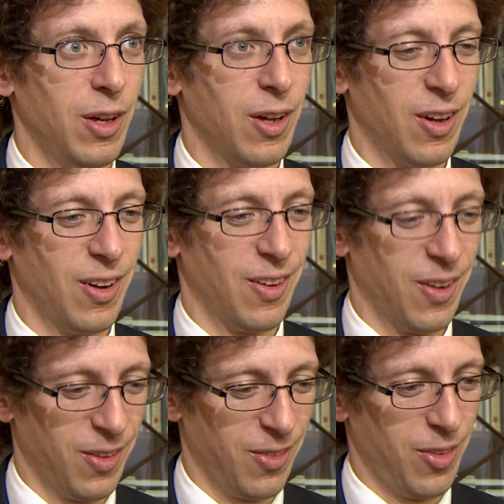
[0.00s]

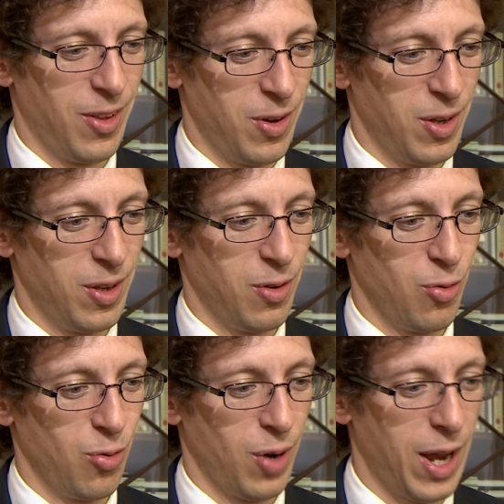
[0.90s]
the
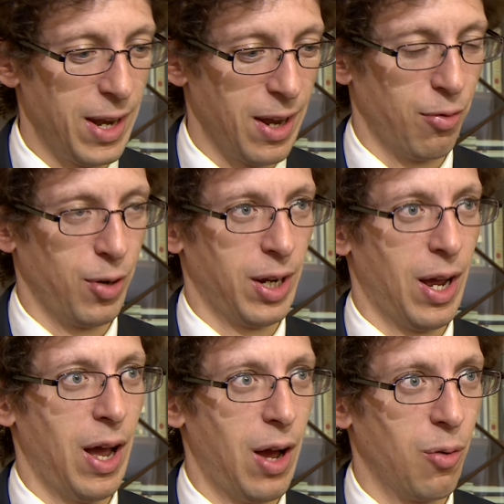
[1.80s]
EU and
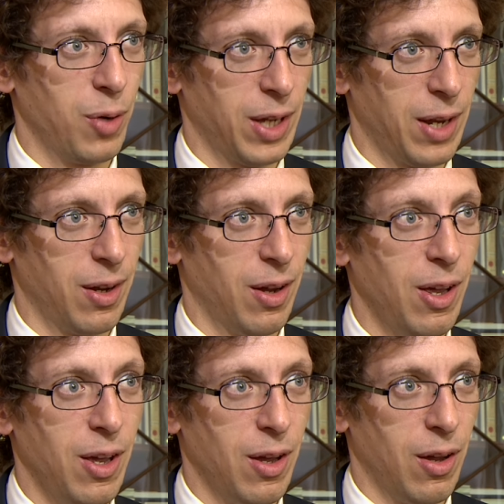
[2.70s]
Africa, how we can
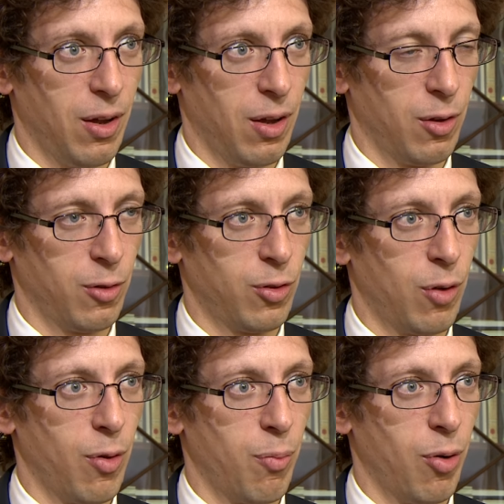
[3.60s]

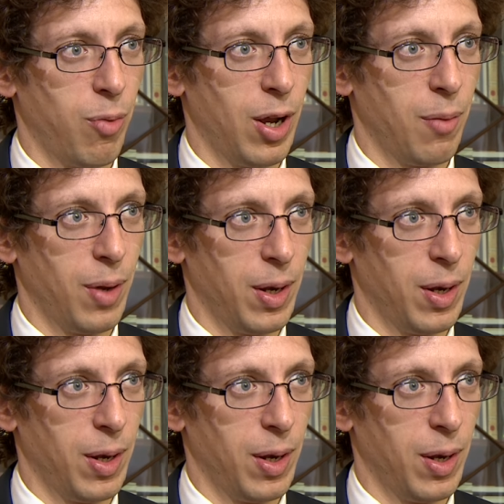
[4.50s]
solve the problem